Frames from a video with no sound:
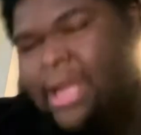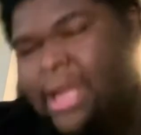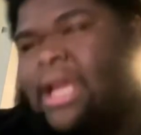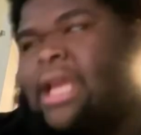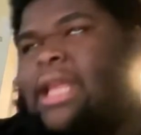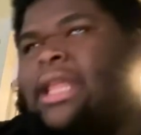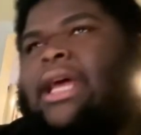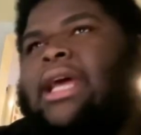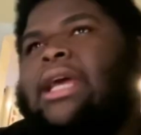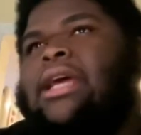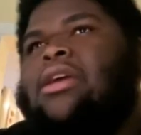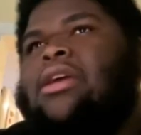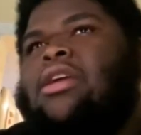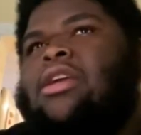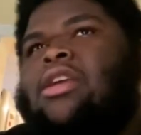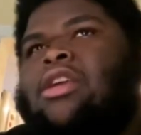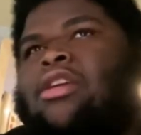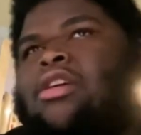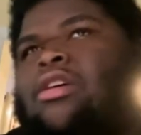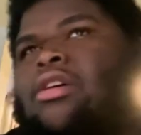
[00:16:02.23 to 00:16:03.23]
Like,
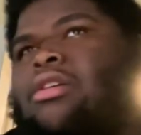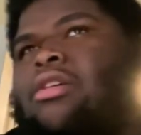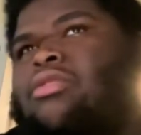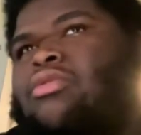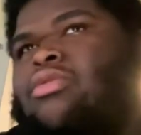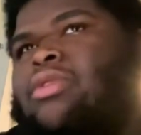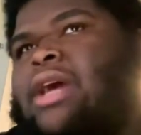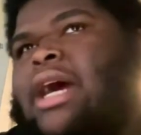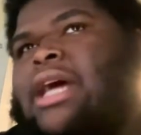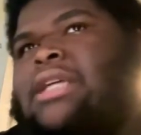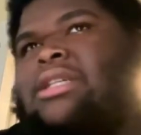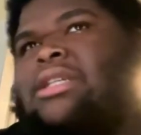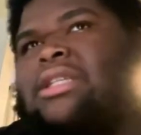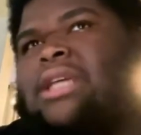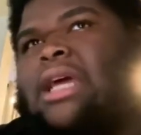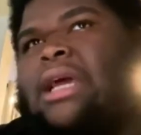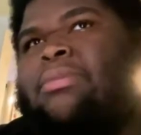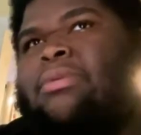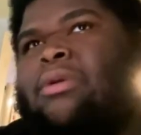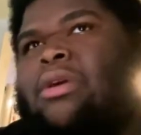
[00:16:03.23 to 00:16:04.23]
you guys are the
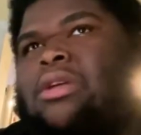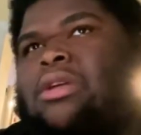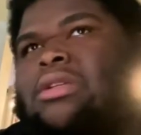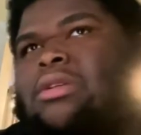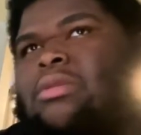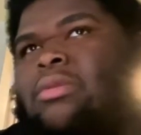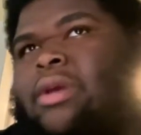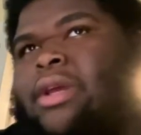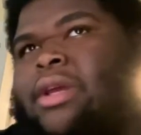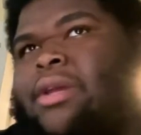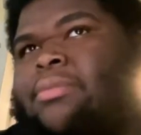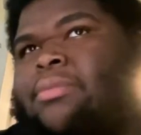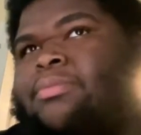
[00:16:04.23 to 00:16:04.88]
type of person where